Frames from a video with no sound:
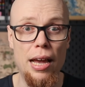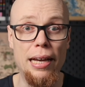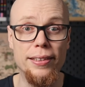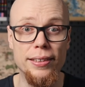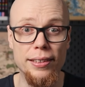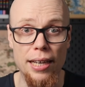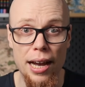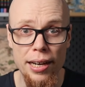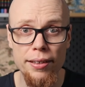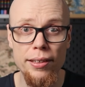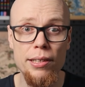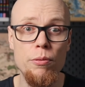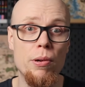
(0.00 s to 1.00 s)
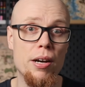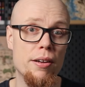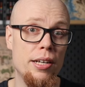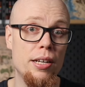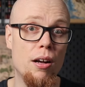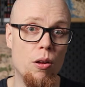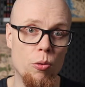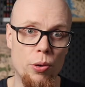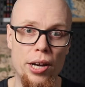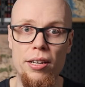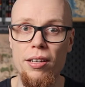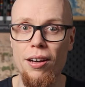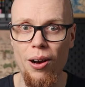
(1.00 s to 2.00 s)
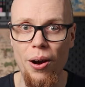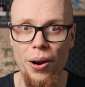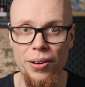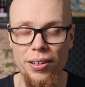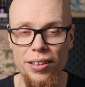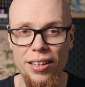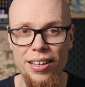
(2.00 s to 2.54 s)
exactly where they already are.